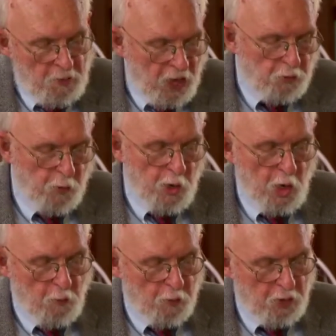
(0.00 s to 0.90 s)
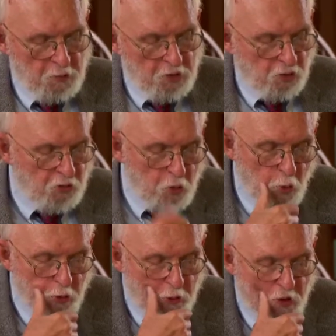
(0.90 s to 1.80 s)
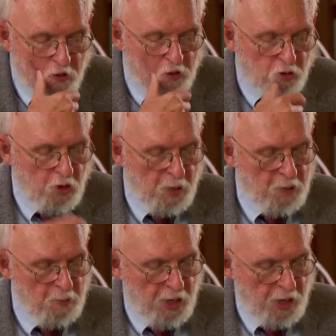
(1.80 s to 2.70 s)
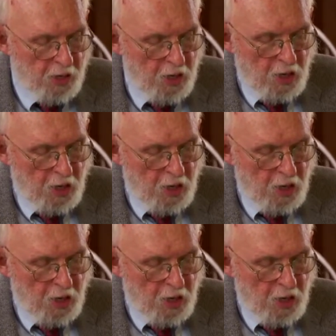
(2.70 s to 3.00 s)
that's very helpful. Just two other things that strike me about it.